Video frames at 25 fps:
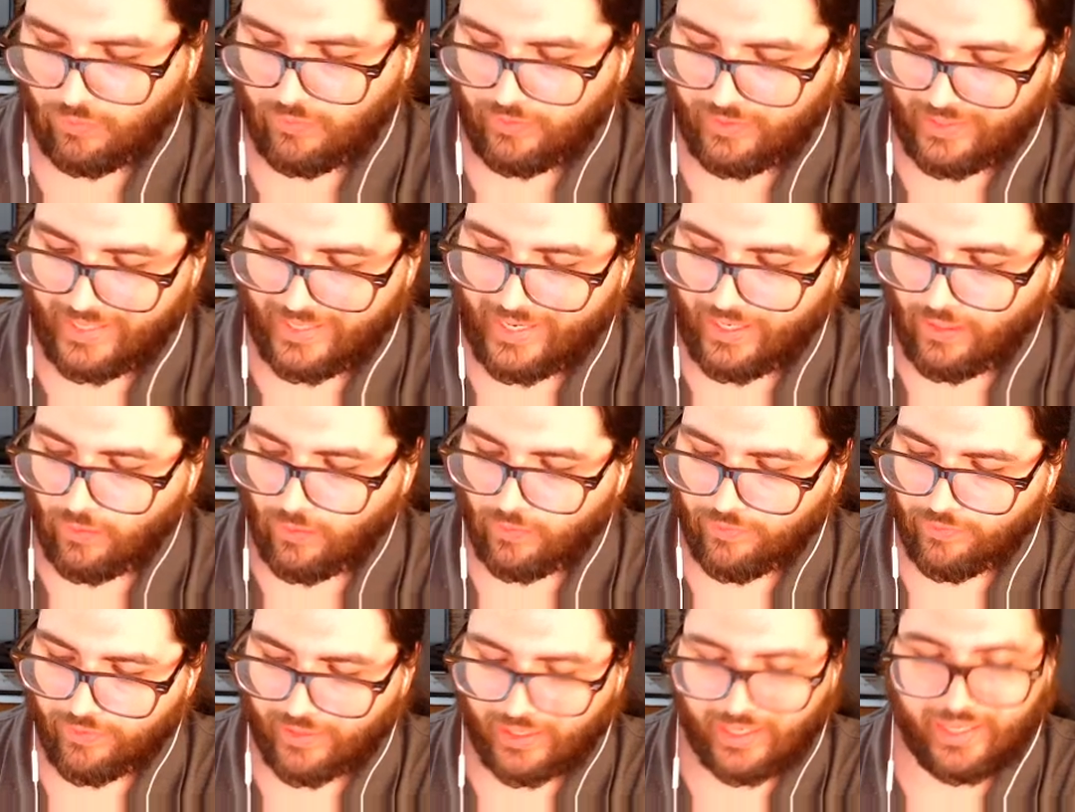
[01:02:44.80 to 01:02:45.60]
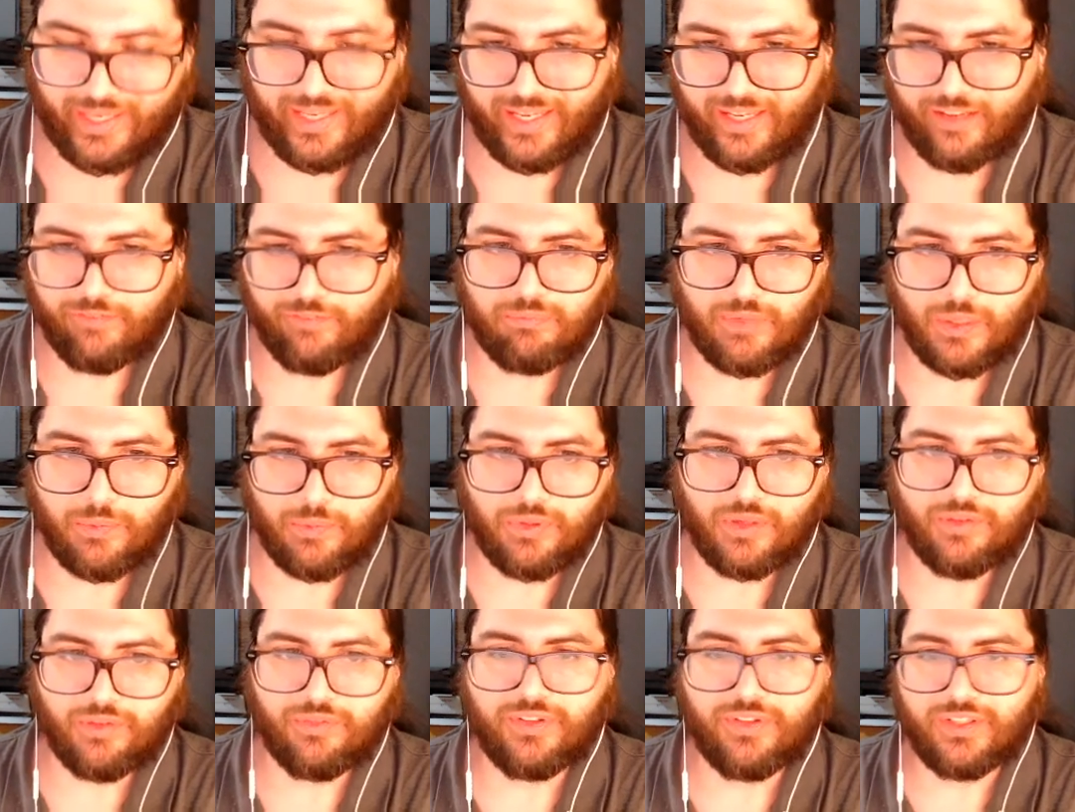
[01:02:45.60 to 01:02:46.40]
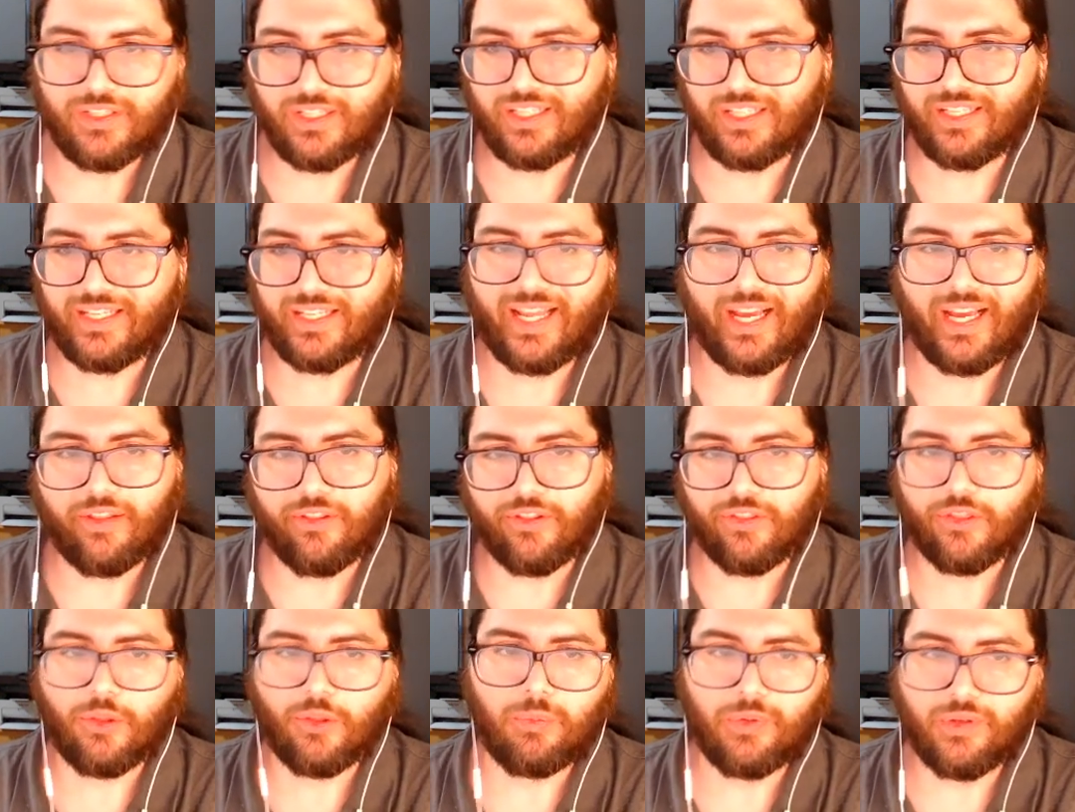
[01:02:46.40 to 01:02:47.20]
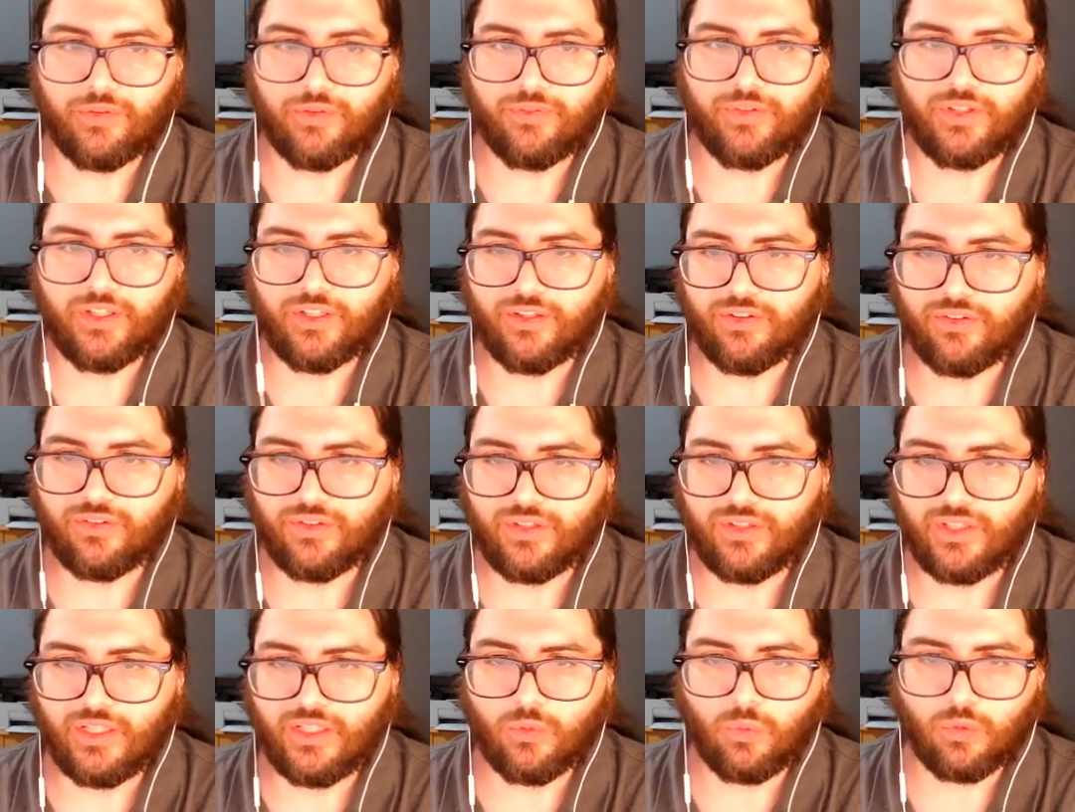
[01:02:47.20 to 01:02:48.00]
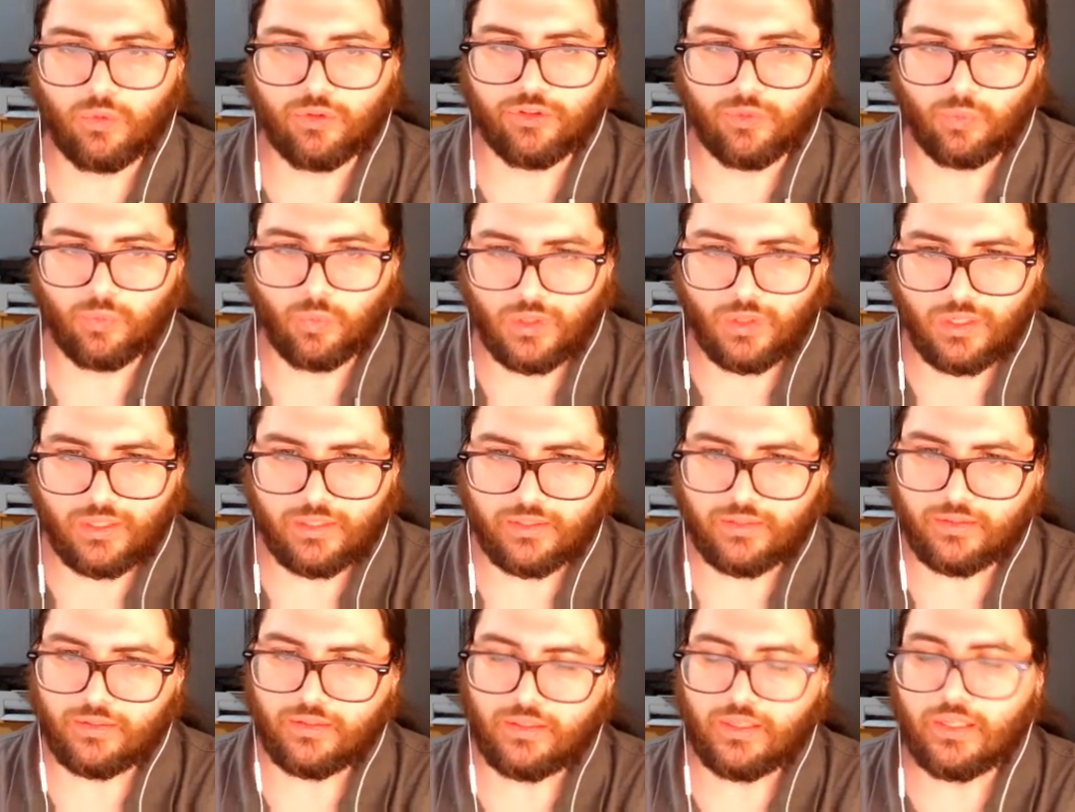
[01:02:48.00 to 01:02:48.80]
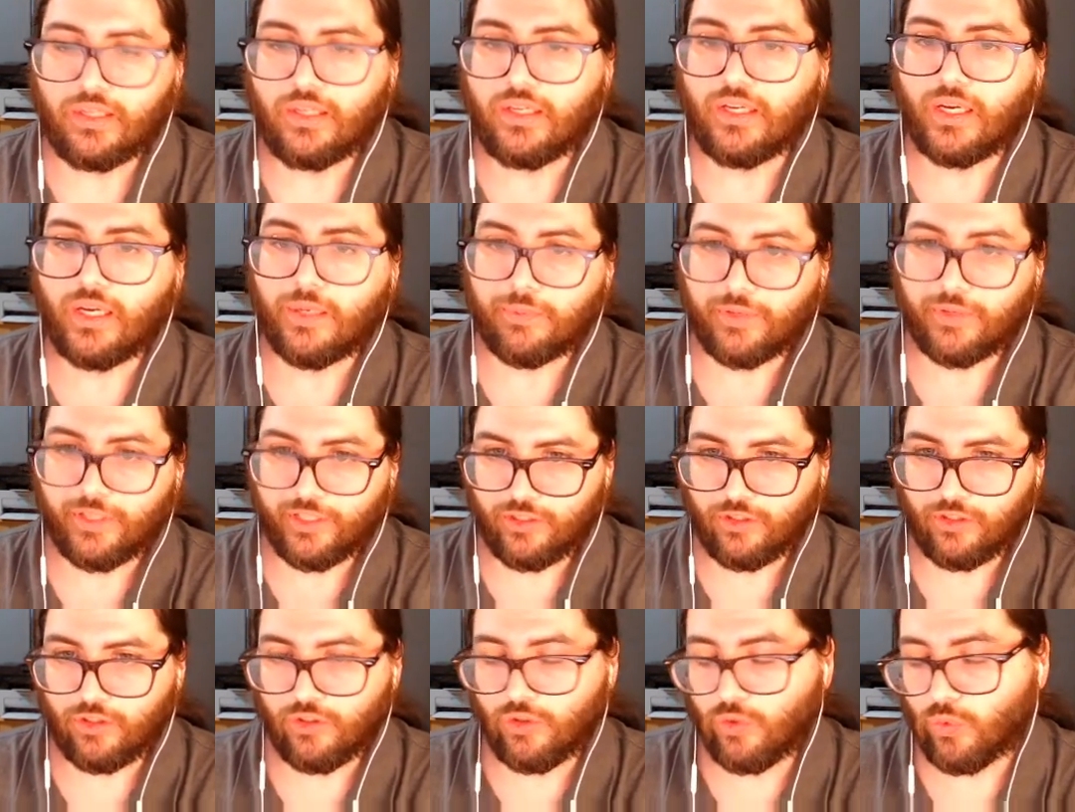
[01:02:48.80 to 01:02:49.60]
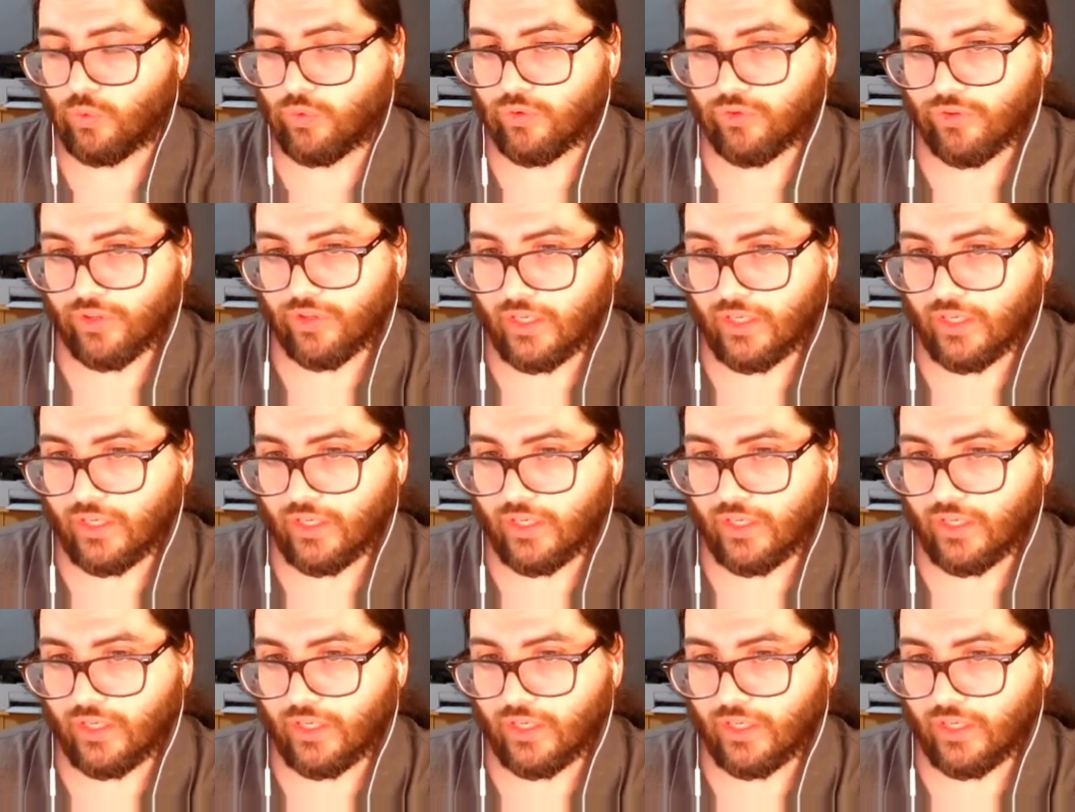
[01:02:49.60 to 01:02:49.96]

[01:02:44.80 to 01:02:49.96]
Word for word: now that I have my pivot and now that the pivot is equal to 1, I'm going to use the